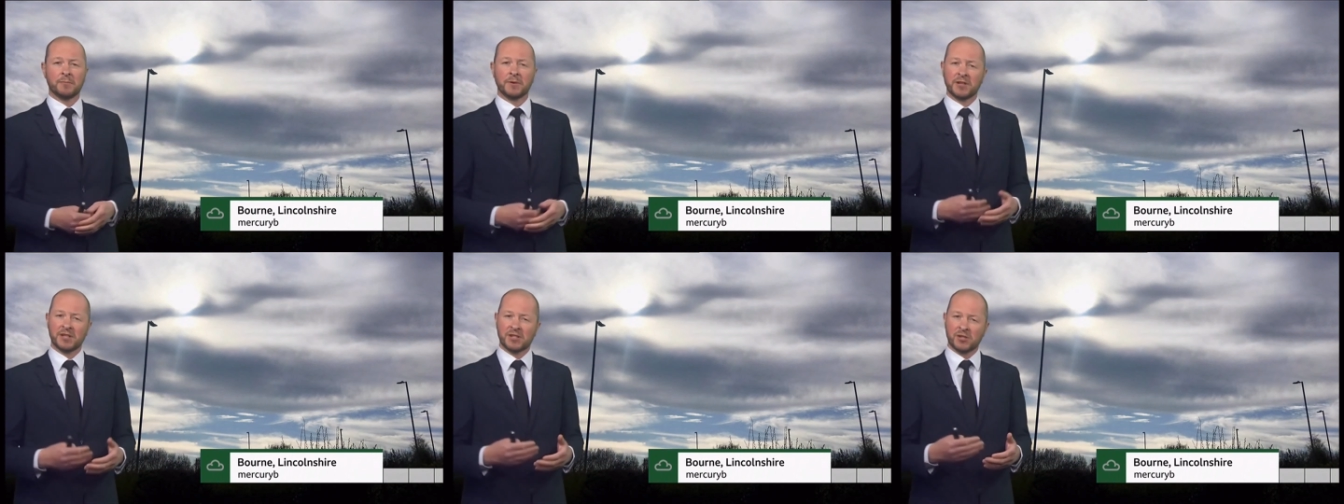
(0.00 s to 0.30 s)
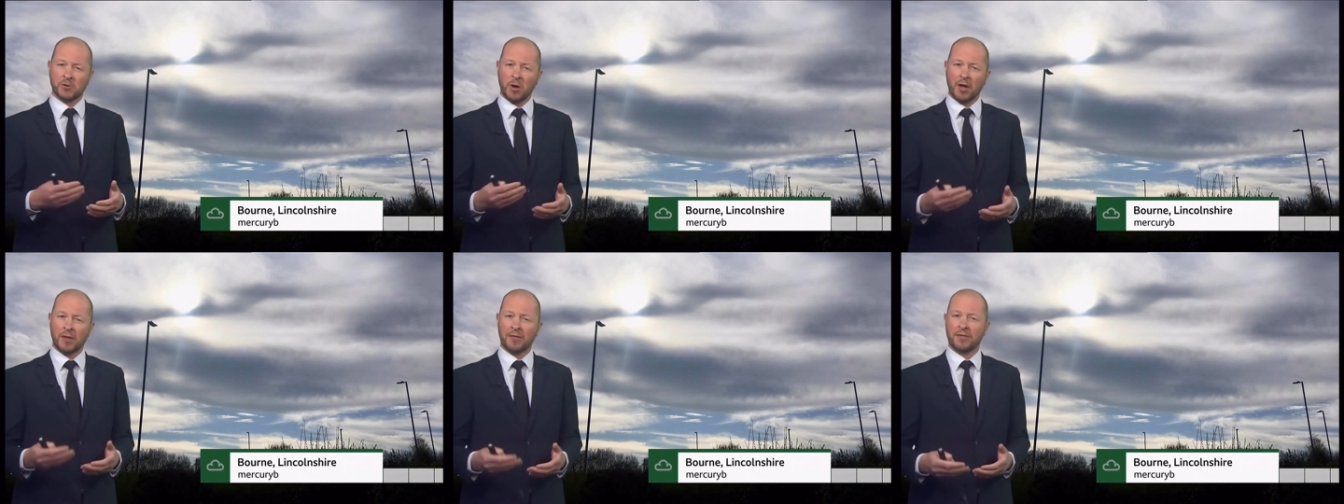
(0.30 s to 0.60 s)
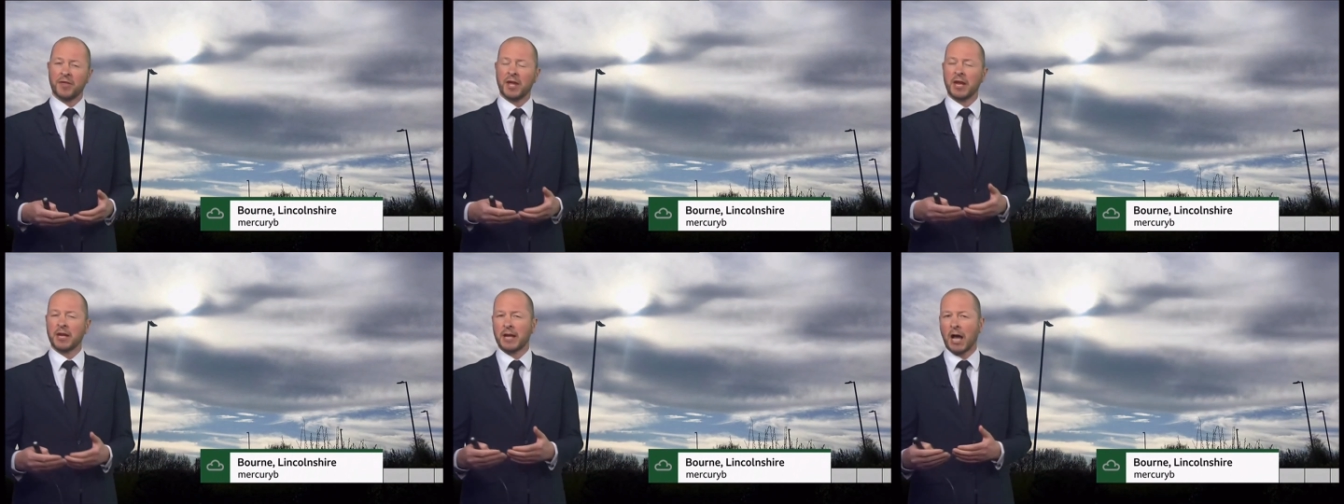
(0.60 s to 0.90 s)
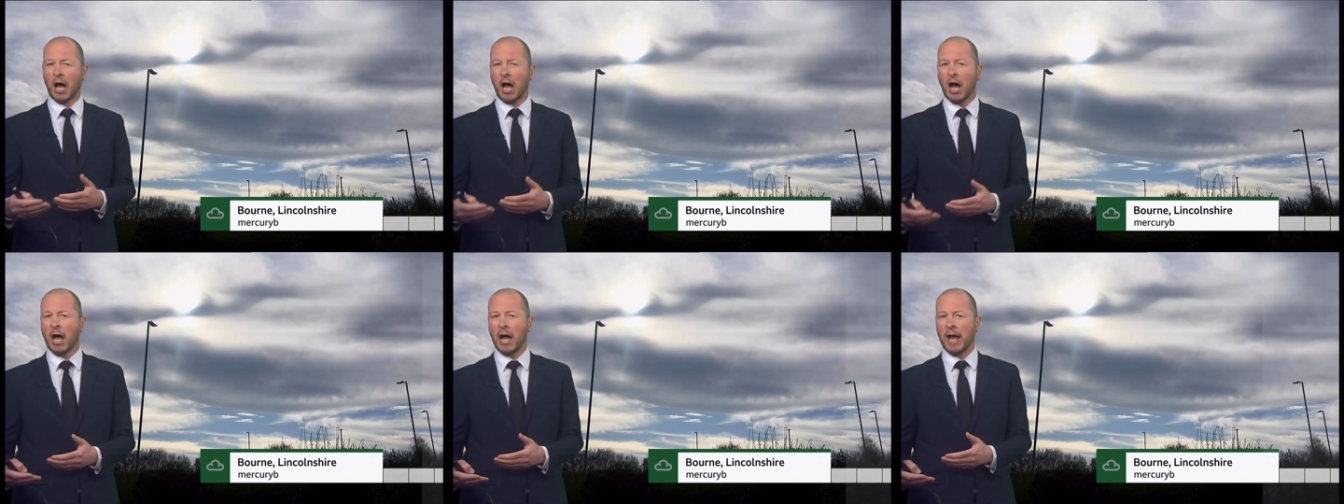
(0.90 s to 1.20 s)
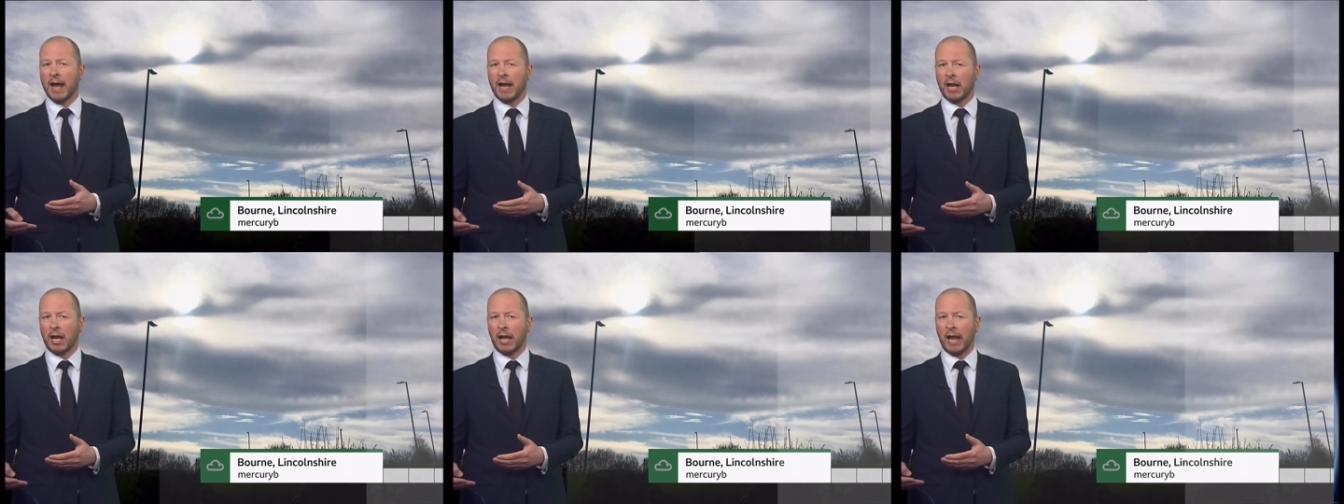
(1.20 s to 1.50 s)
but it's quite thin,
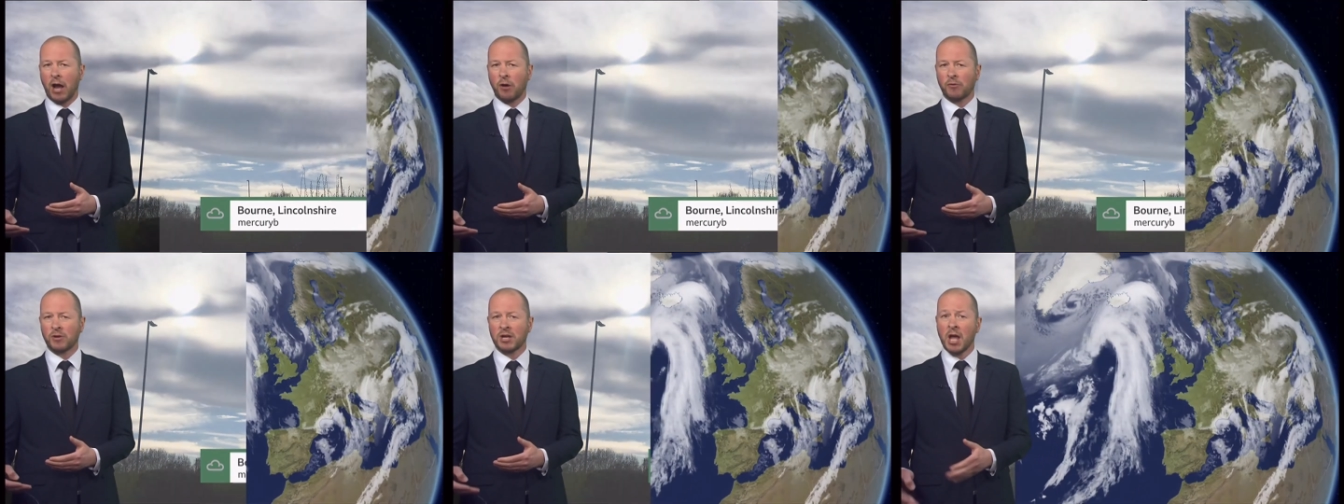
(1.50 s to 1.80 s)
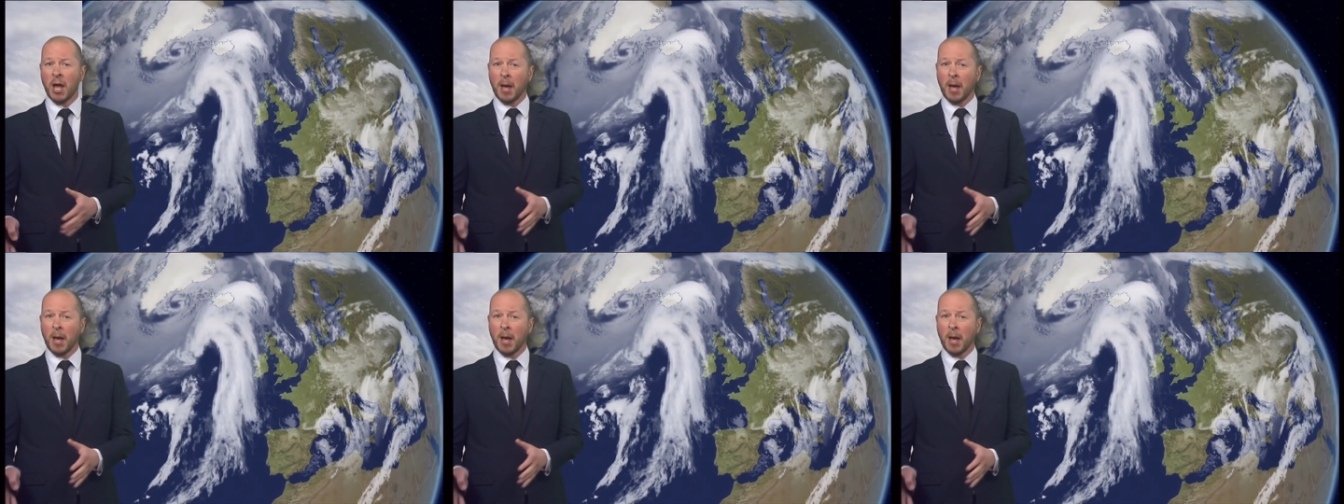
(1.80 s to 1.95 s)
high cloud.